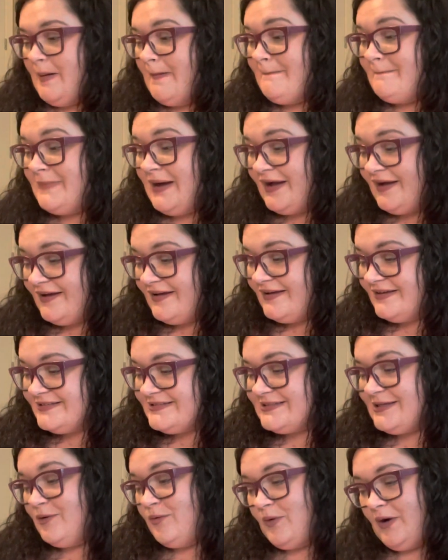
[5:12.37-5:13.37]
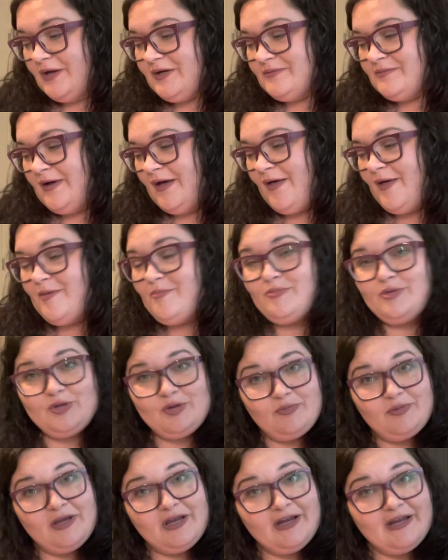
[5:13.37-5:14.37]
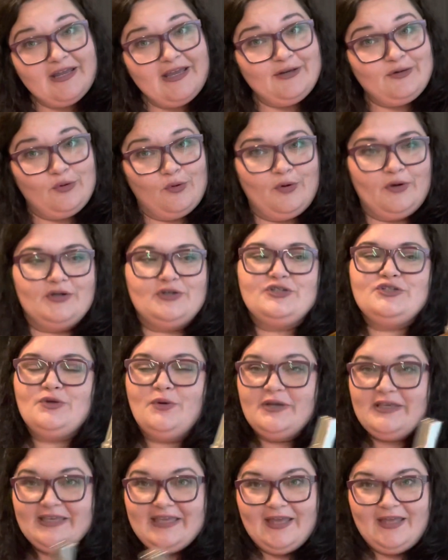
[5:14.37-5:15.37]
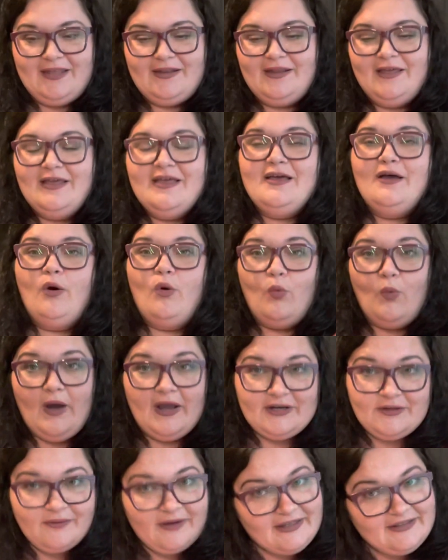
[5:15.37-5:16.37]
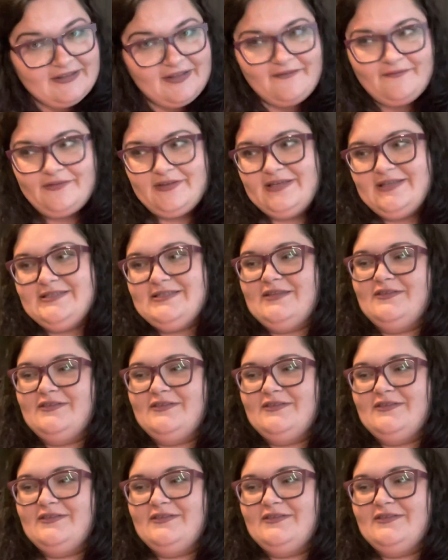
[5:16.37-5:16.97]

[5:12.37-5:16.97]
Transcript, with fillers: Musk, watermelon, blueberry, and orange. So again, why do I love these?